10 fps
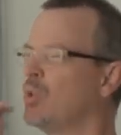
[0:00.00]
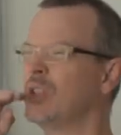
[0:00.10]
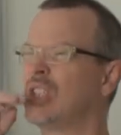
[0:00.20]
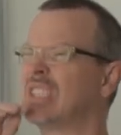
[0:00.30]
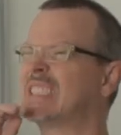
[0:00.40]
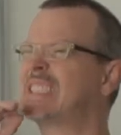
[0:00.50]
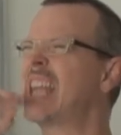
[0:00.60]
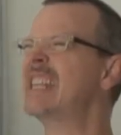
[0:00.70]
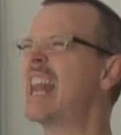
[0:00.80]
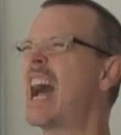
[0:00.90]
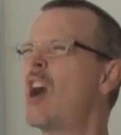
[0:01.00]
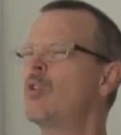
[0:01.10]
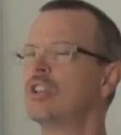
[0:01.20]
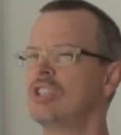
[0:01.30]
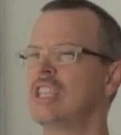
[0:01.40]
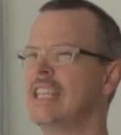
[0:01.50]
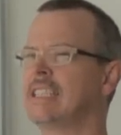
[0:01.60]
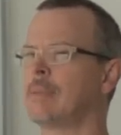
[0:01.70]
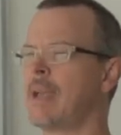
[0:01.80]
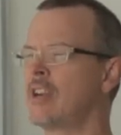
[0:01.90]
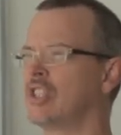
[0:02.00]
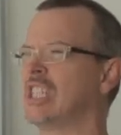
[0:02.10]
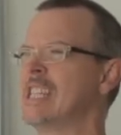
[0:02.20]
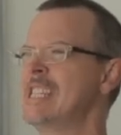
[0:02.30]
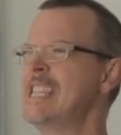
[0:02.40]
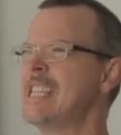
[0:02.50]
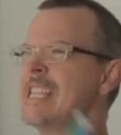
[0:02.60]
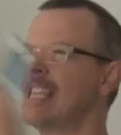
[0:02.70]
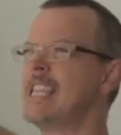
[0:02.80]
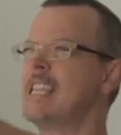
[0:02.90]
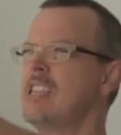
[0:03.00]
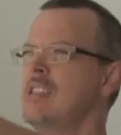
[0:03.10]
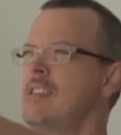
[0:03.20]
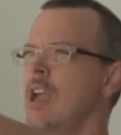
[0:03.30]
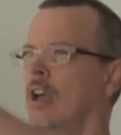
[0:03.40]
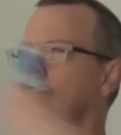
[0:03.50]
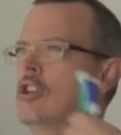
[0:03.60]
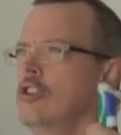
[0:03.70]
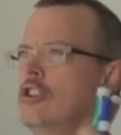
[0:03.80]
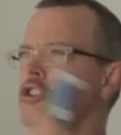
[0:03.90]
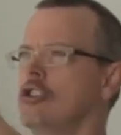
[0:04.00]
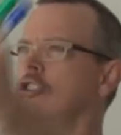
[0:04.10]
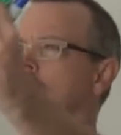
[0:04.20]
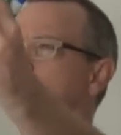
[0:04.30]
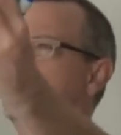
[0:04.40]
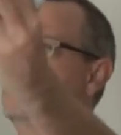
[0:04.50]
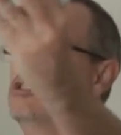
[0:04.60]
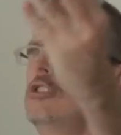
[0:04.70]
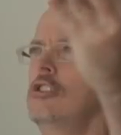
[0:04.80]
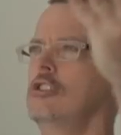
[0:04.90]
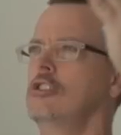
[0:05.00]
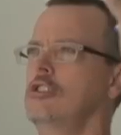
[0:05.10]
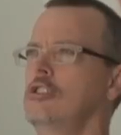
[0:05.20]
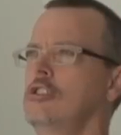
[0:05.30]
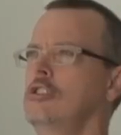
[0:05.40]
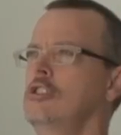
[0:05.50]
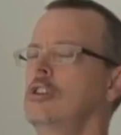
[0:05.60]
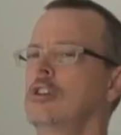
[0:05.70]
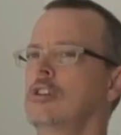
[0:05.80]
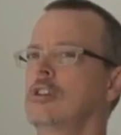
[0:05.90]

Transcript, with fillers: to, to send it out, you need some energy. E, E.